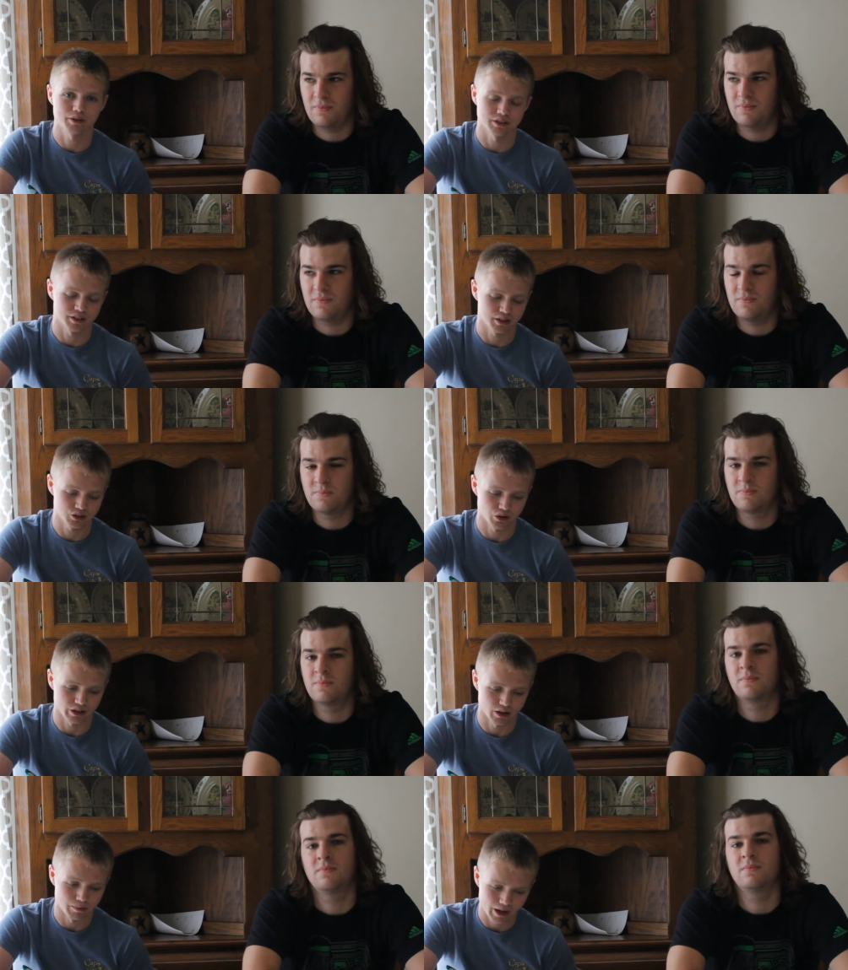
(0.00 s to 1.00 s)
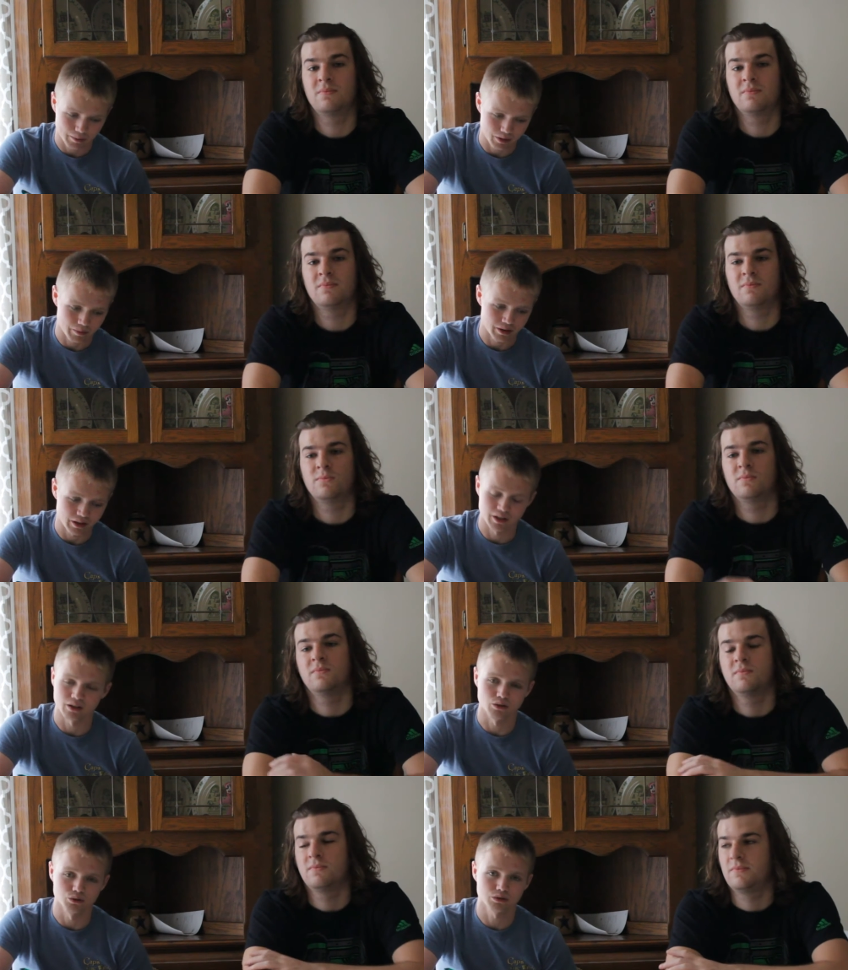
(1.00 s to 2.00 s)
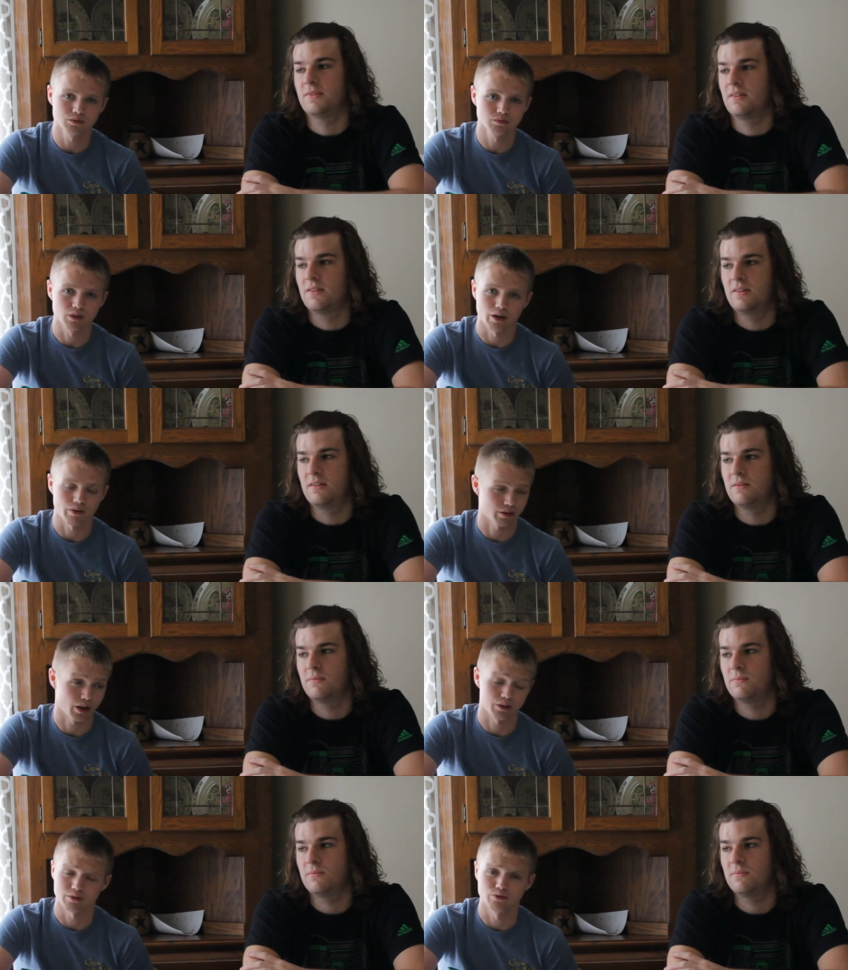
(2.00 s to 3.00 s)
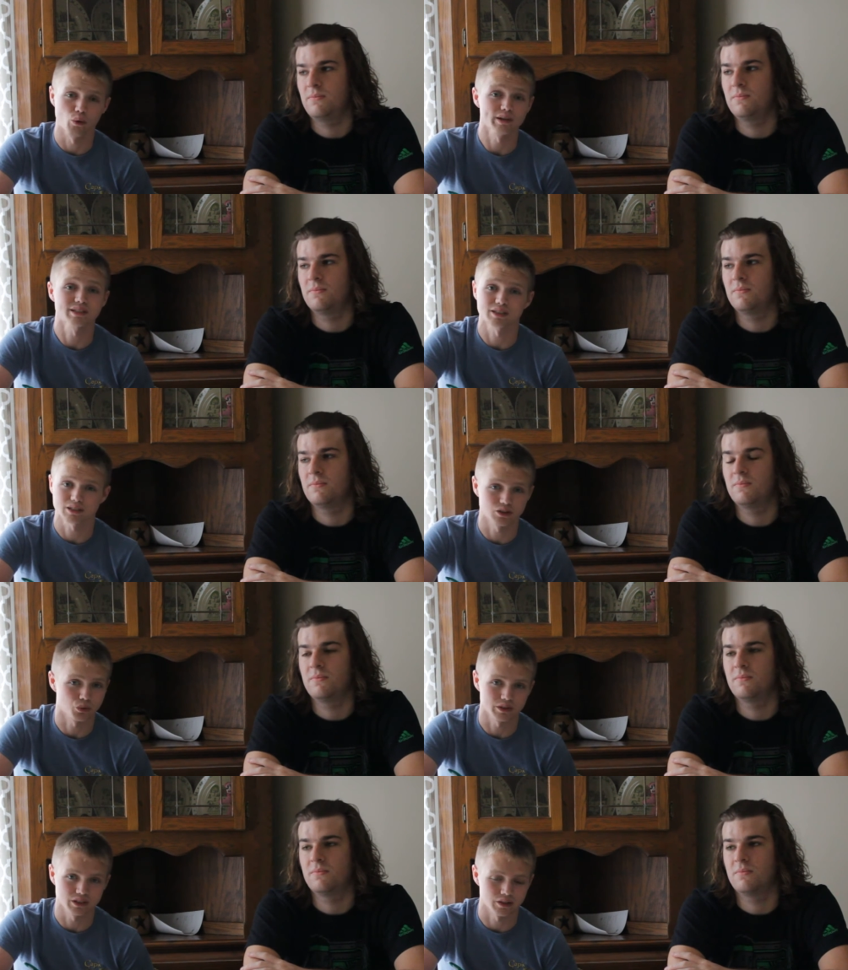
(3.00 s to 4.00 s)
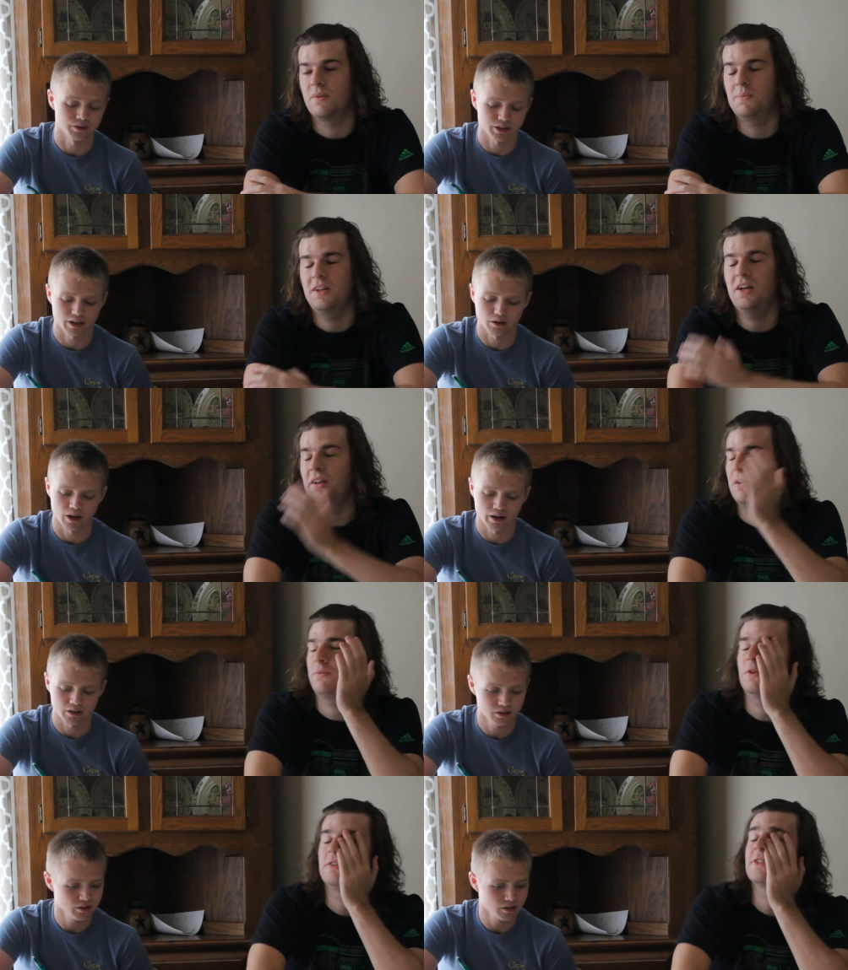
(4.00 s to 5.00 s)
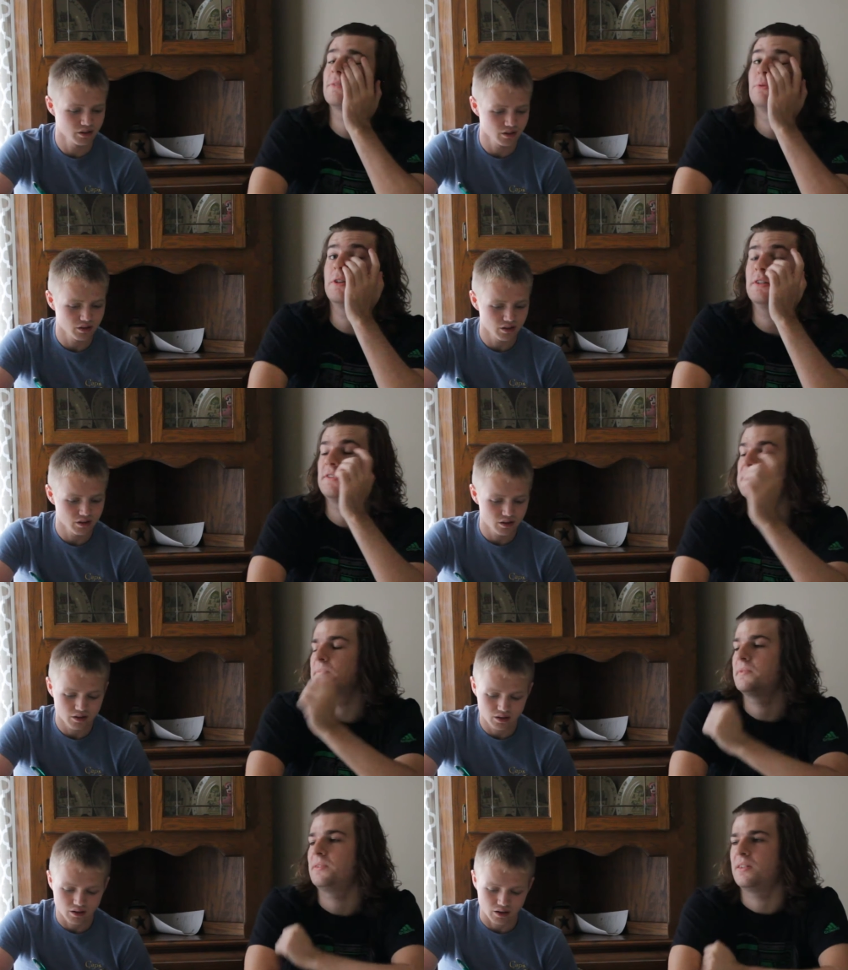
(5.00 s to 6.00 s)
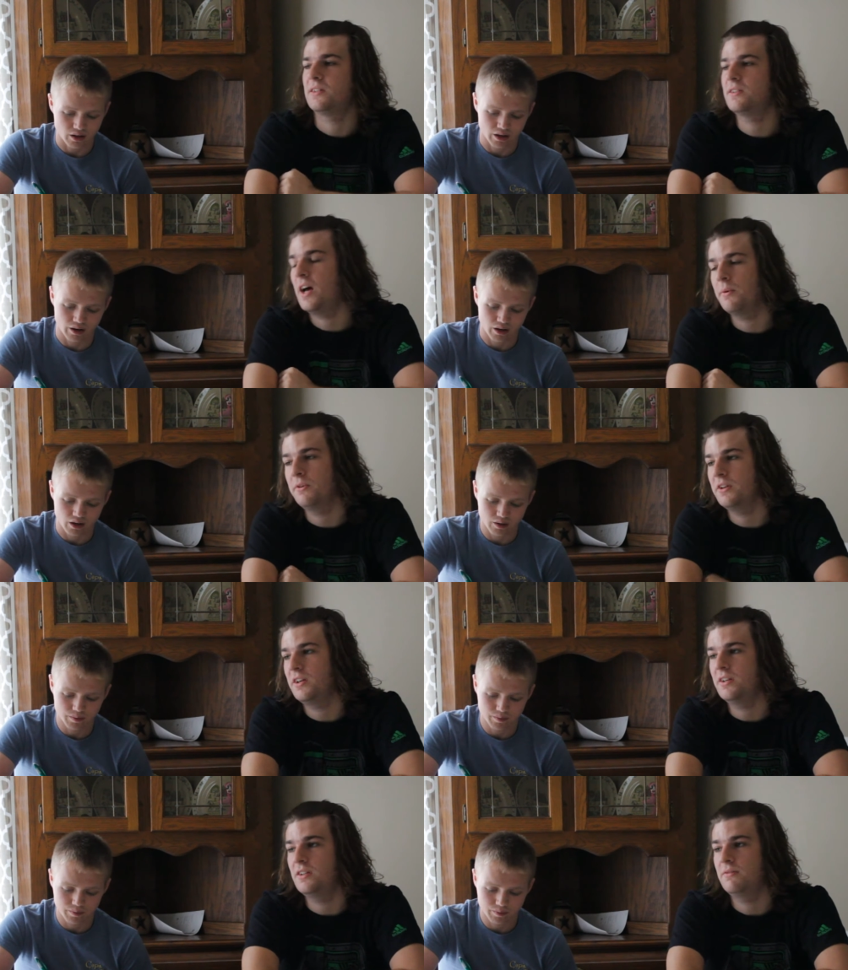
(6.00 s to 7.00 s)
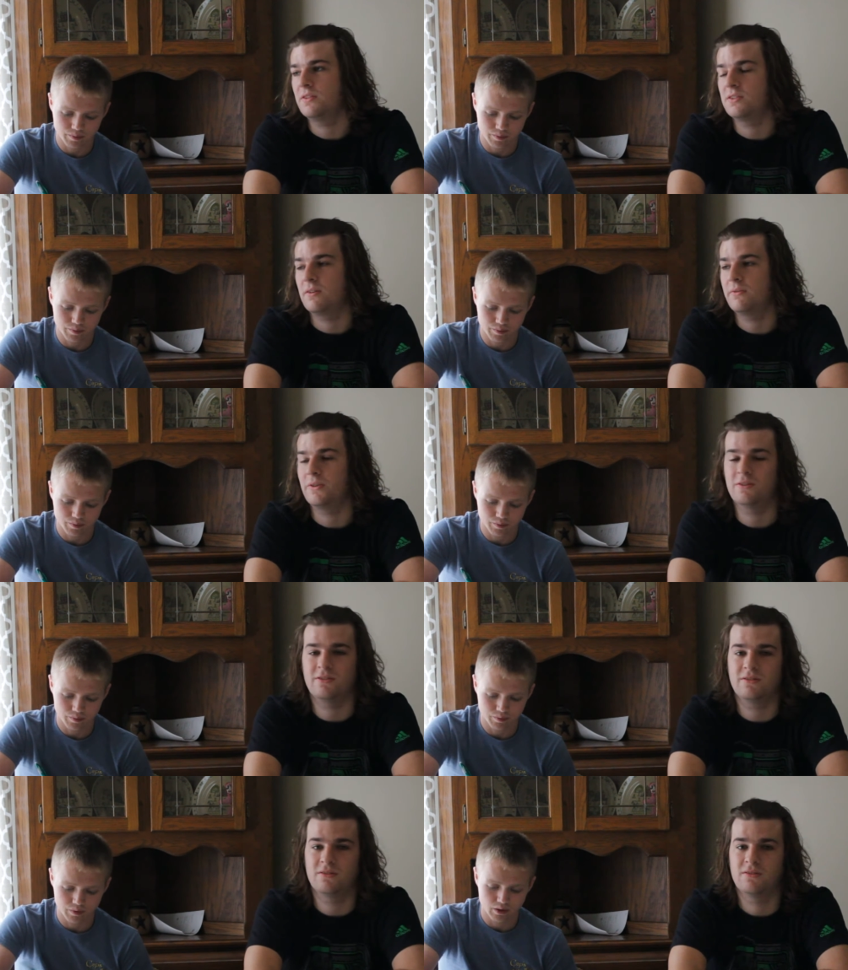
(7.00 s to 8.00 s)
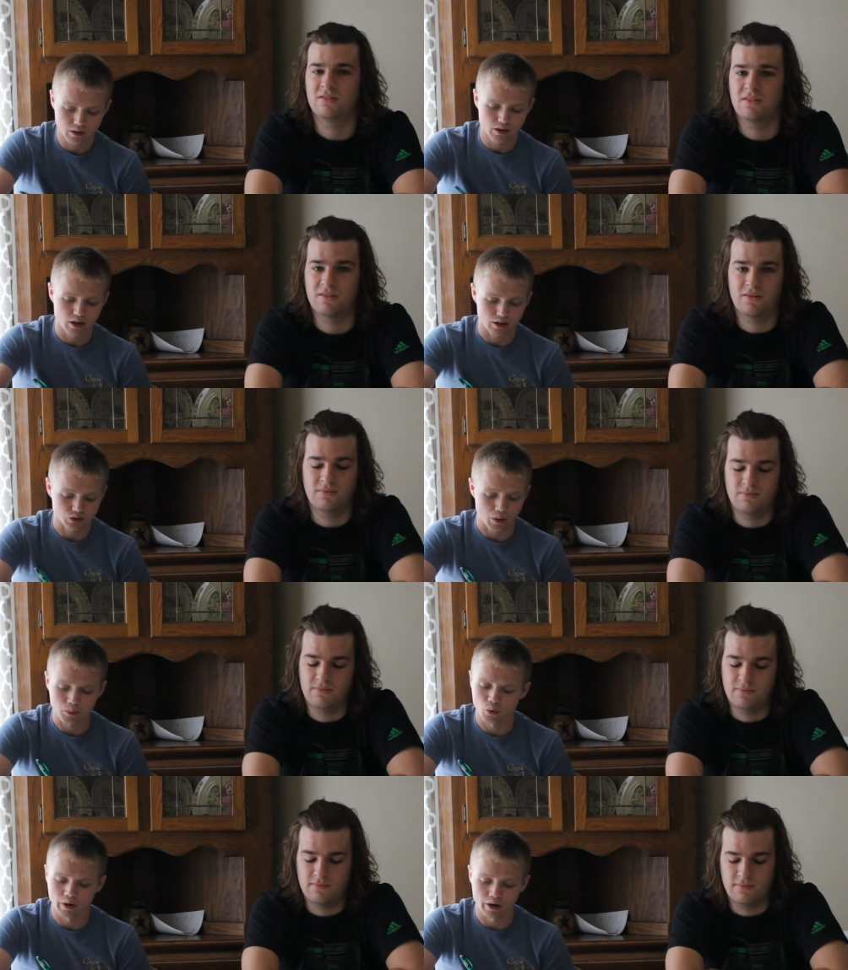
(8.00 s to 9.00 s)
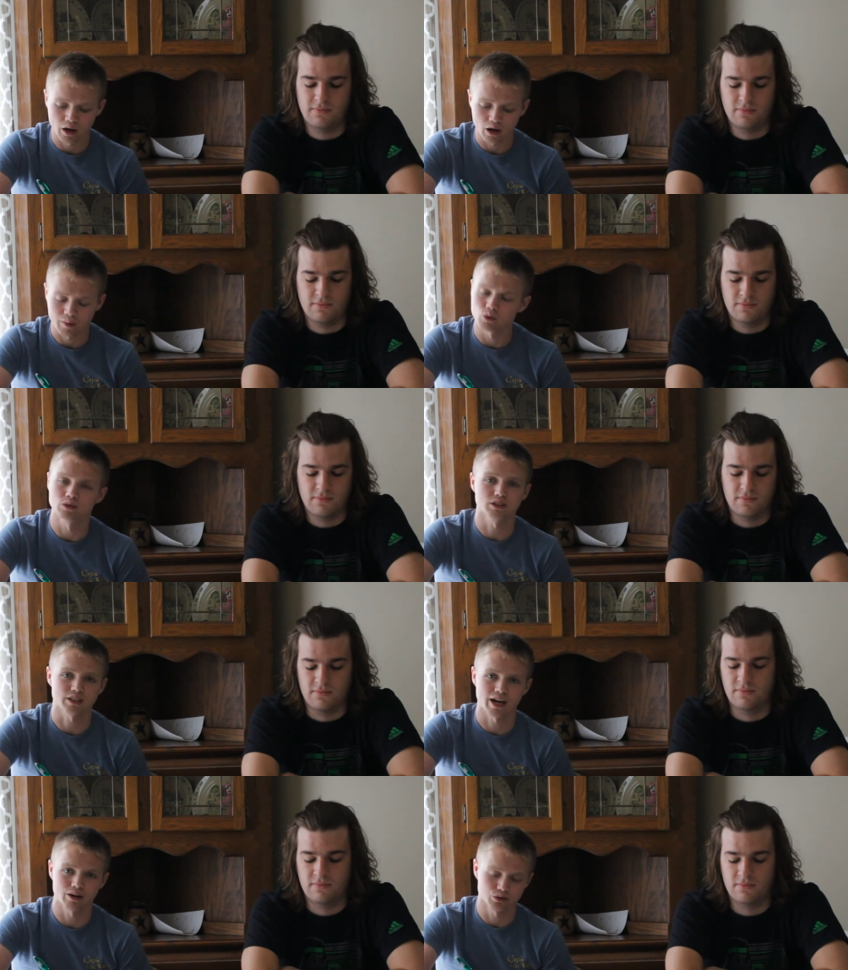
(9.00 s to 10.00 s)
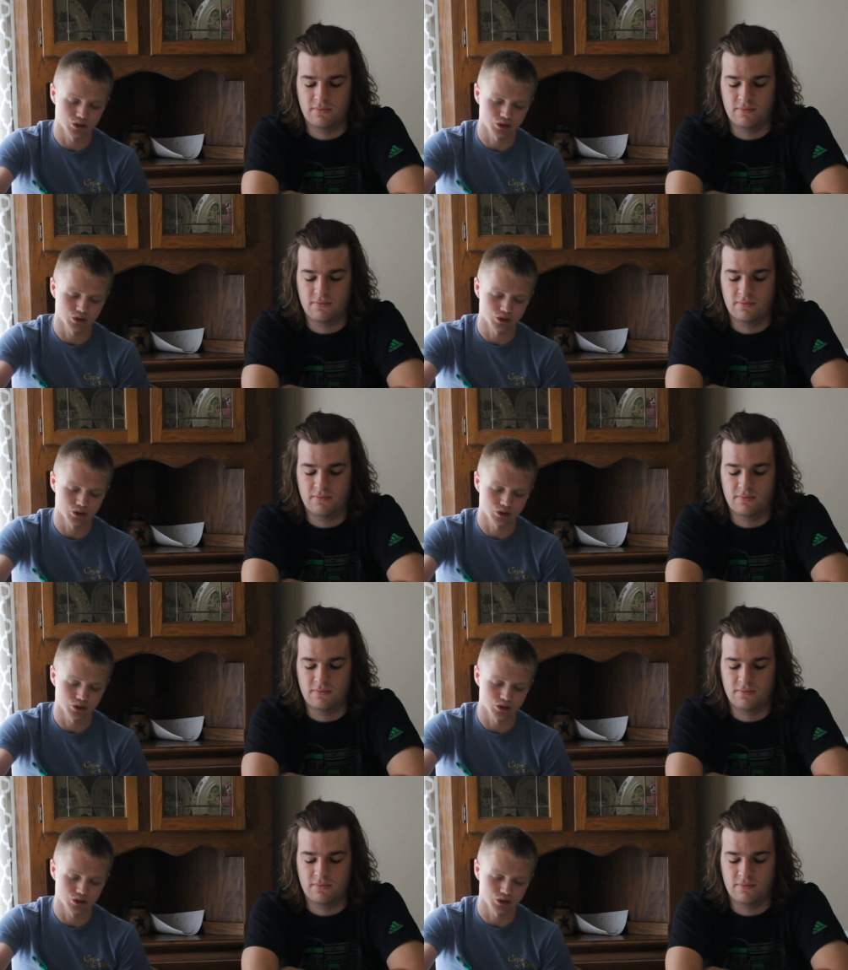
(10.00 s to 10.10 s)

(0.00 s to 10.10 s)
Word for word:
Speaker 1: because they did start to come back, but I mean they did lose. I think I think forty-six to twenty-seven.
Speaker 2: I mean, they allowed forty-six points. And not really a good defensive effort.
Speaker 1: So I'm going. Uh, I'm going Seattle